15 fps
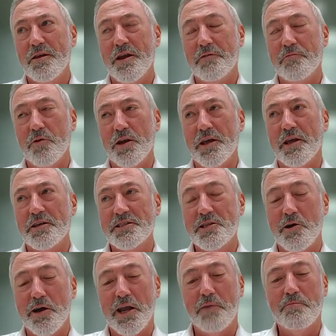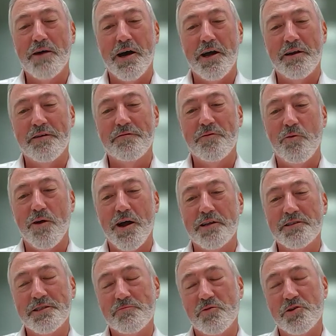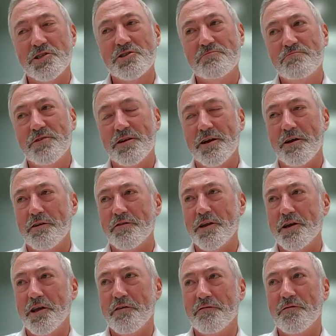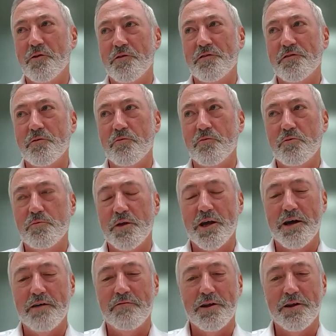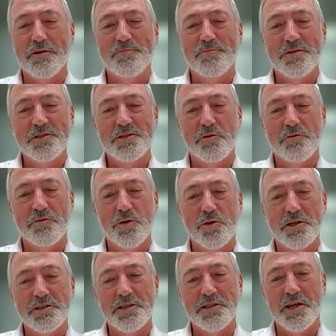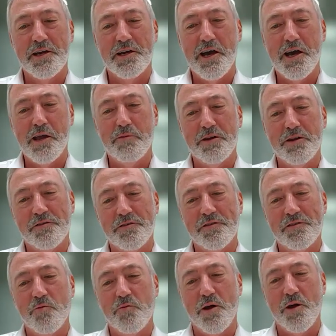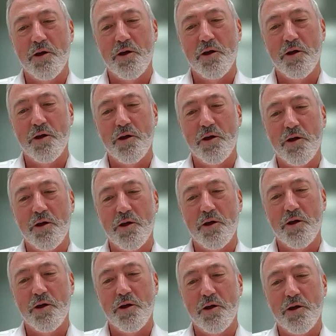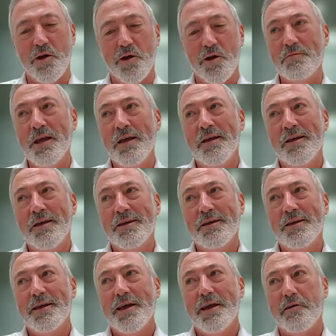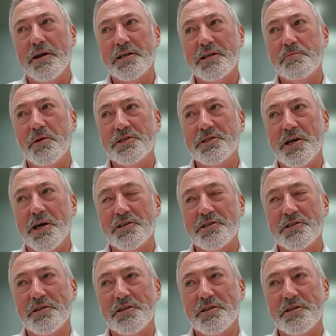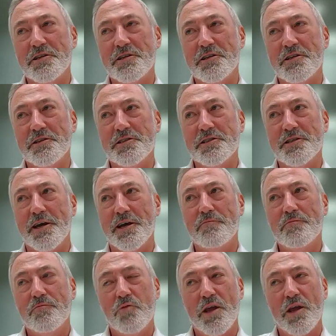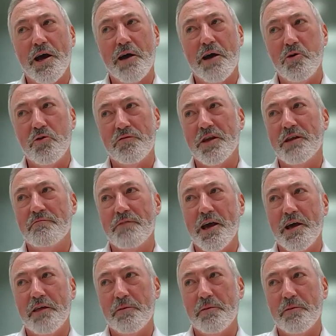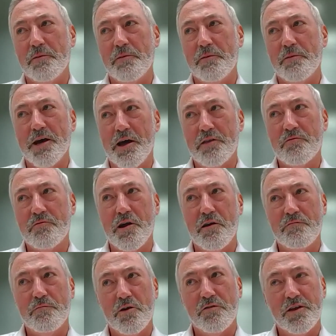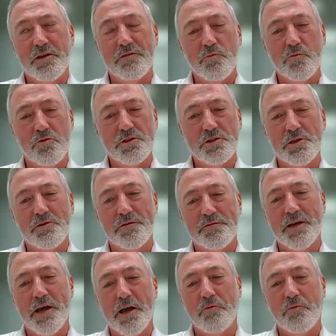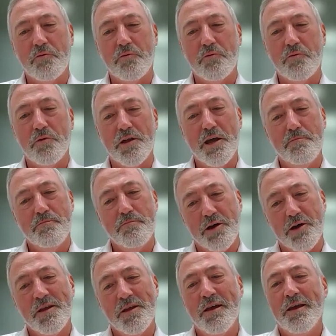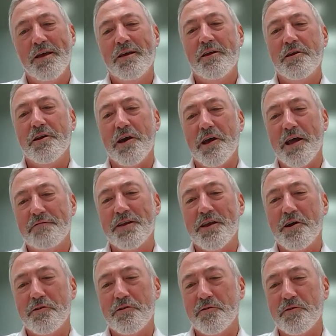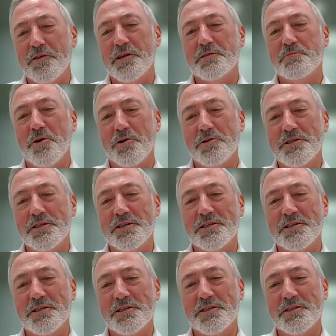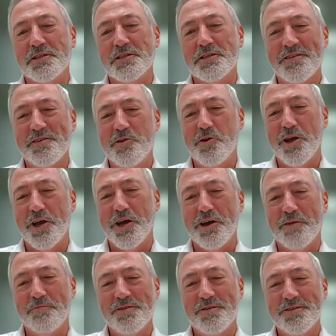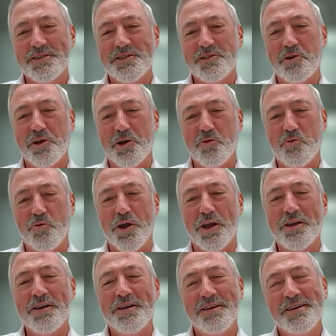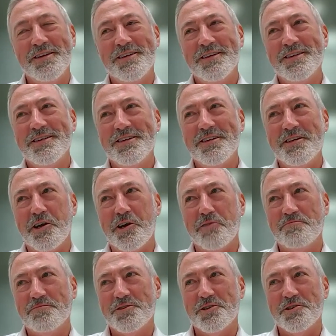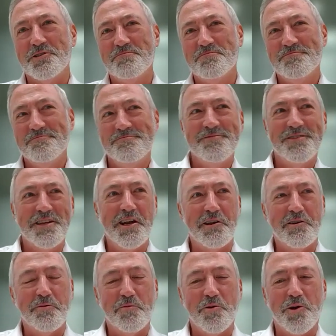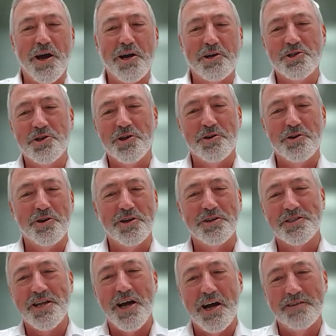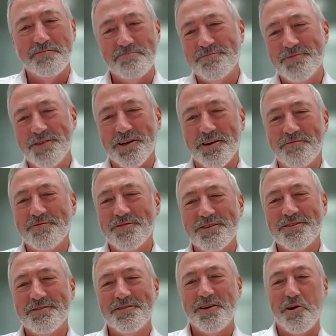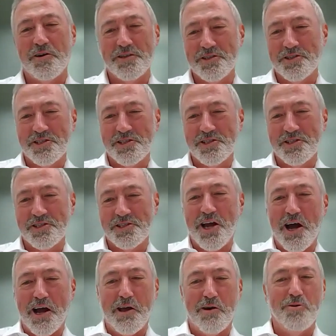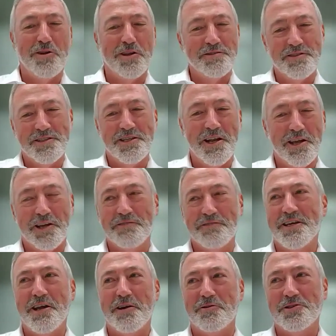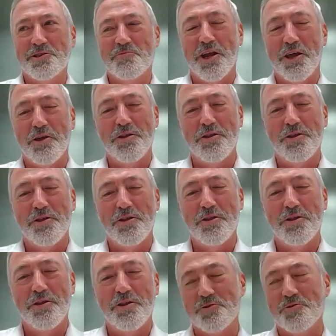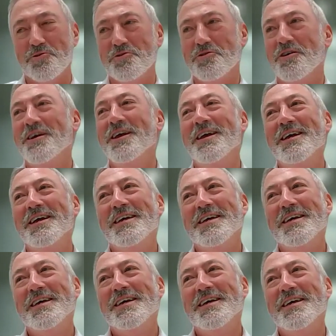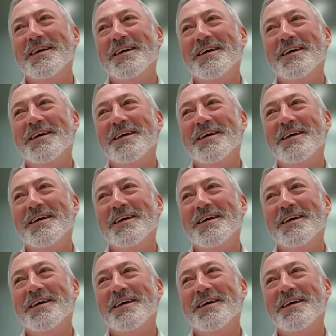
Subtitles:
really exciting partner for us, which, in the near future, we'll be able to sort of release their name and just where we're at with them as well. But our expectation is that we are moving down the pathway of moving towards an offtake with them. But, you have to go through these processes. It's not a quick, just get into production and you can start, going to scale and selling 10 or 20,000 tonnes a year. I'm sure,